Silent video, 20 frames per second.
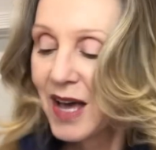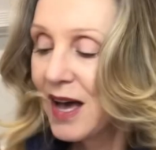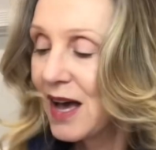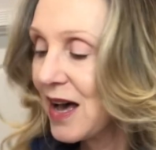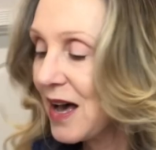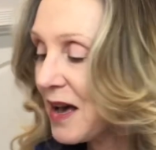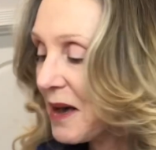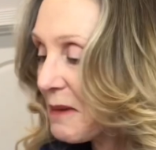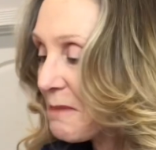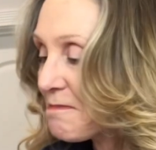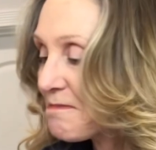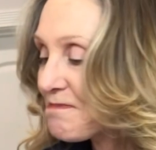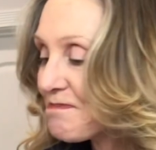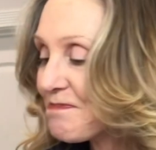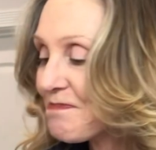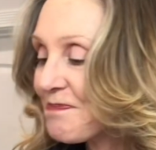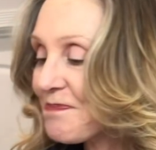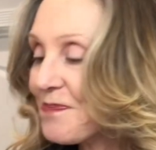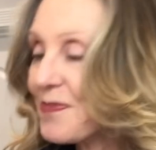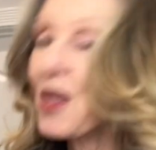Um,
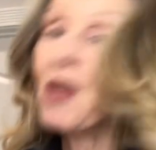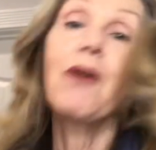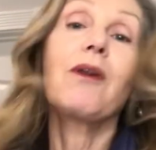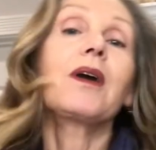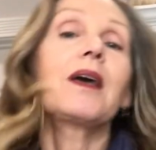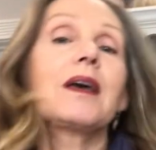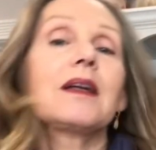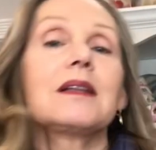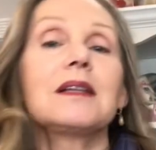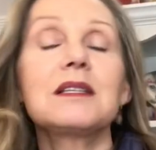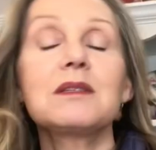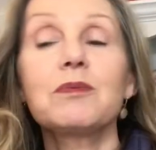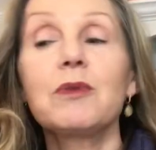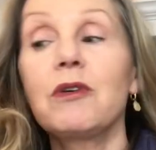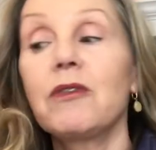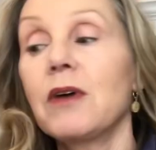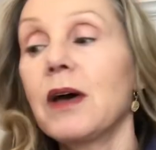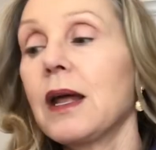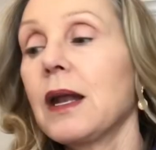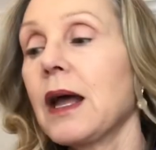okay, let's
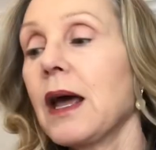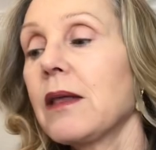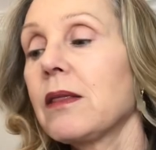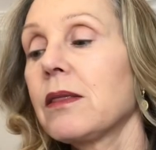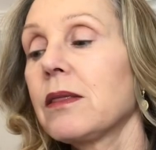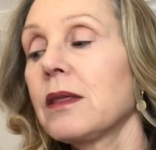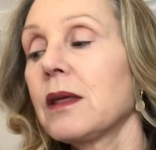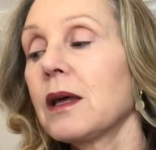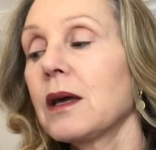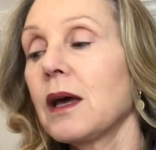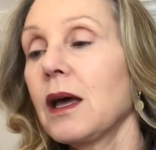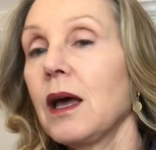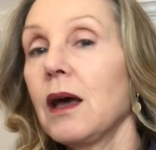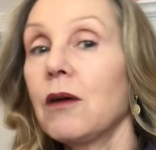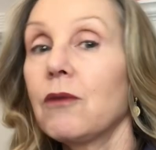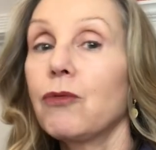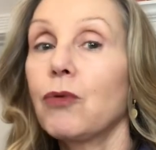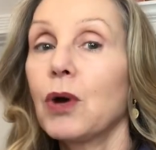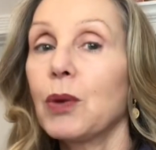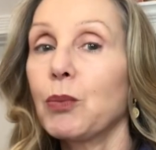move on. I think I
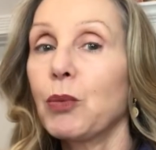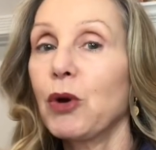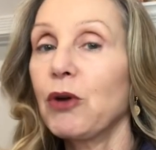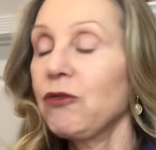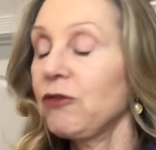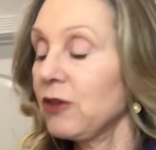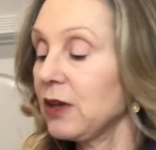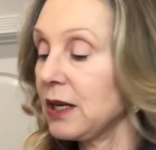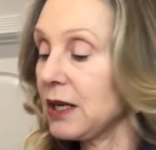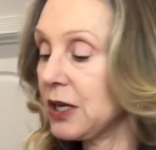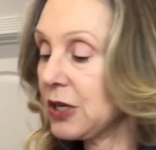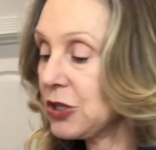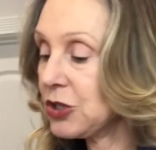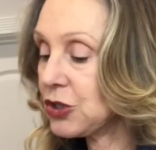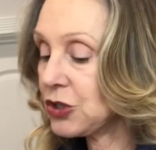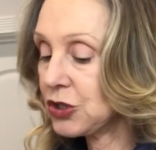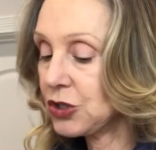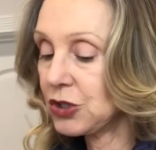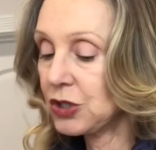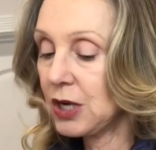have one more
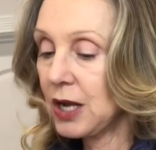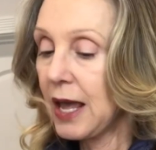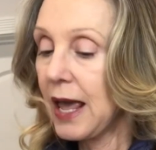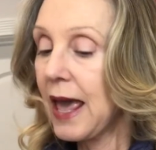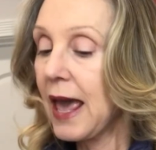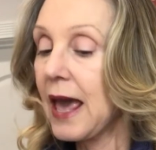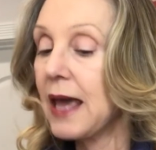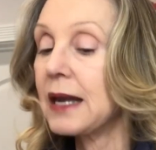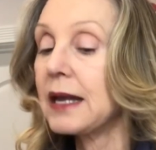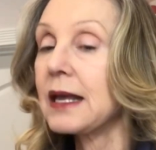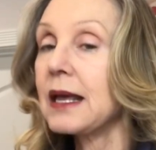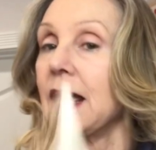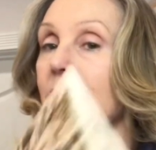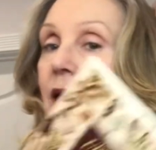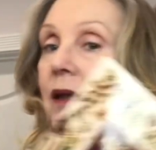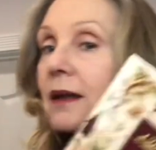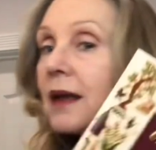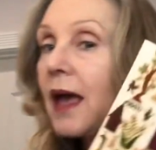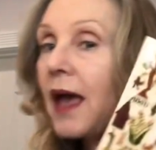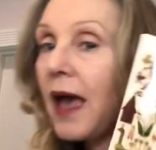finish. And
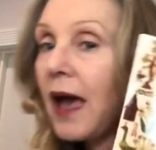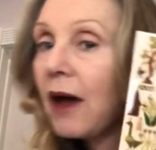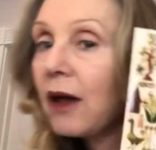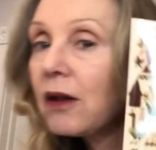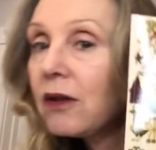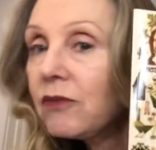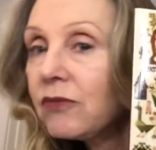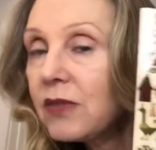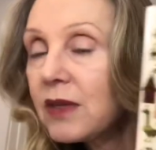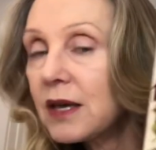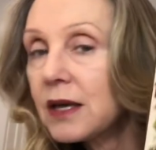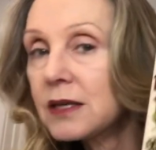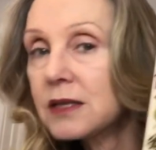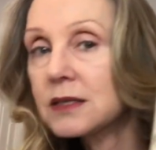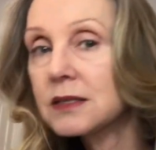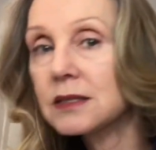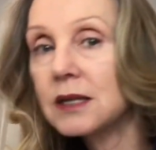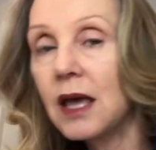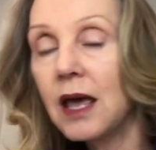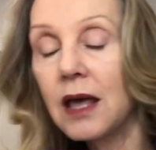again, out of
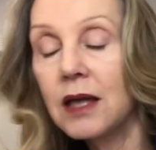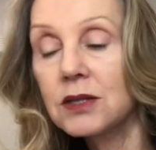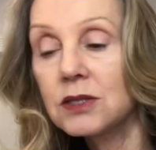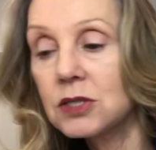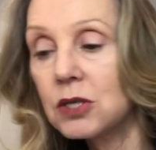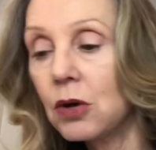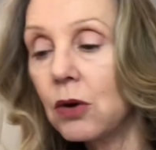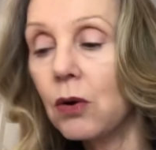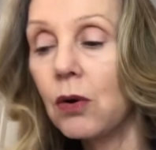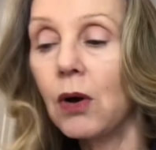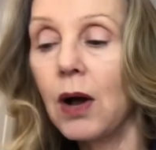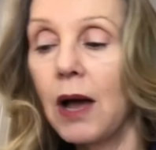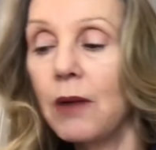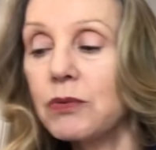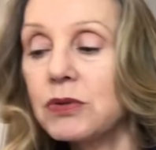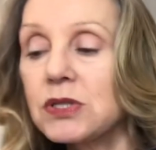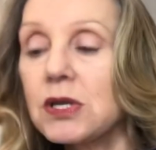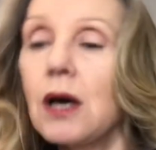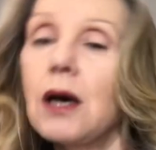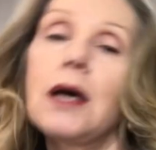this, and so I
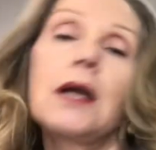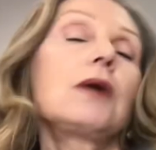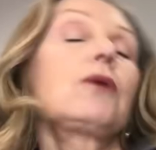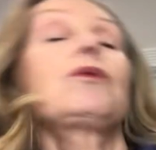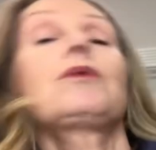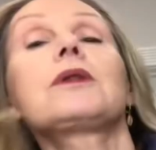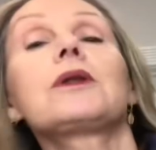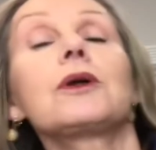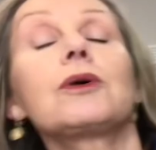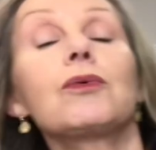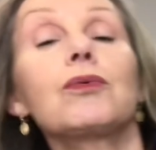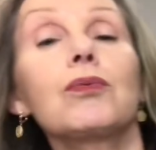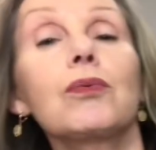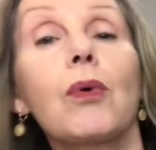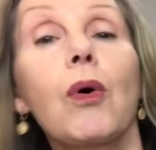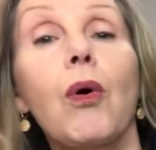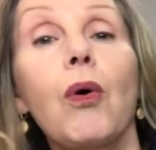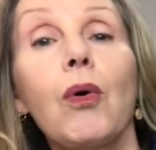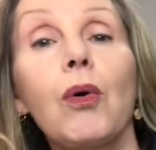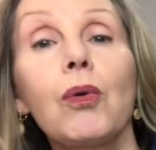was on a little
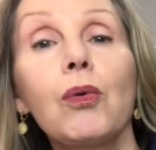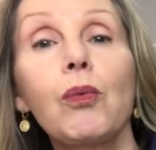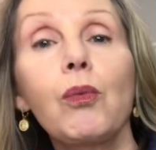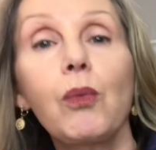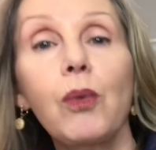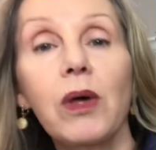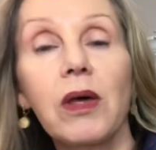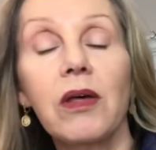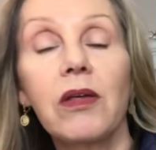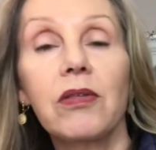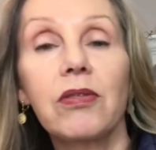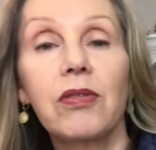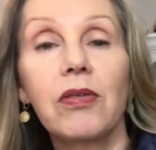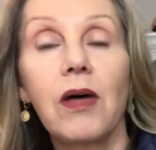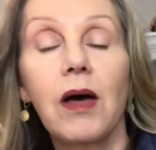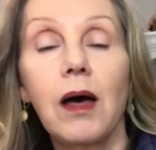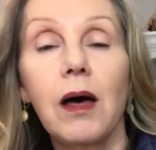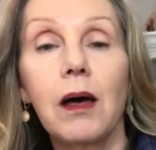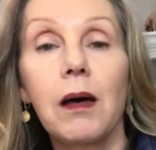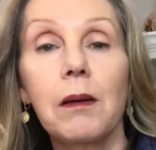roll with
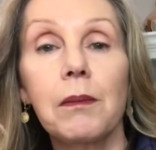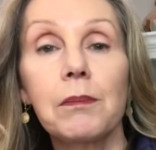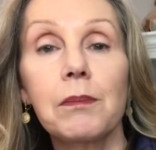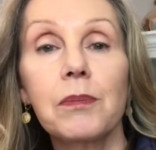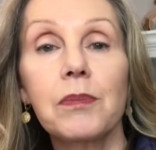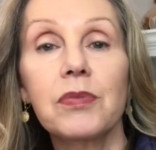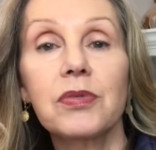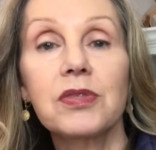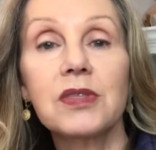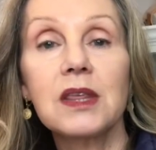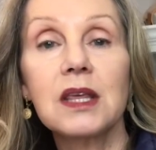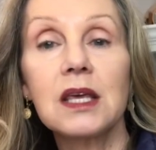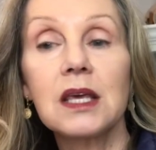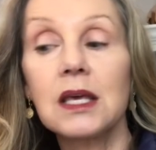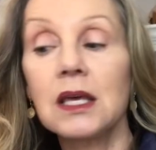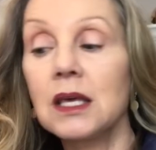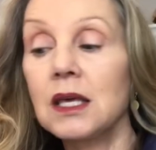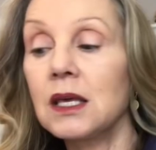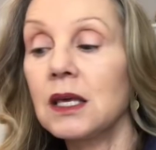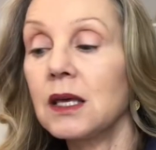um,
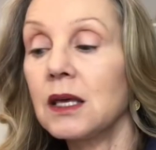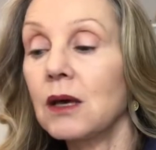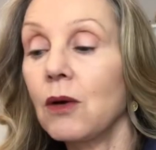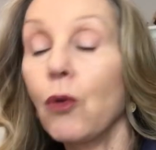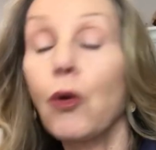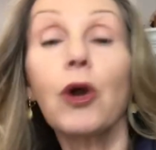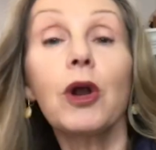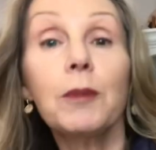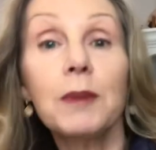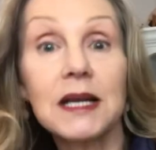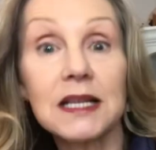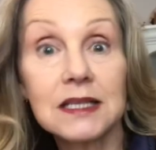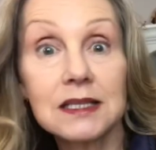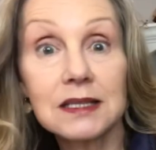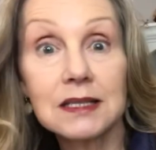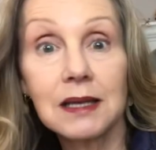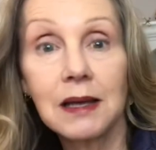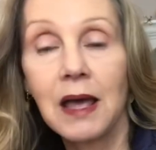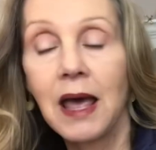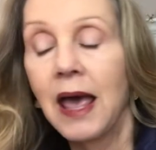the
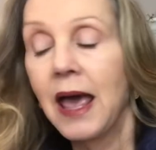ornaments.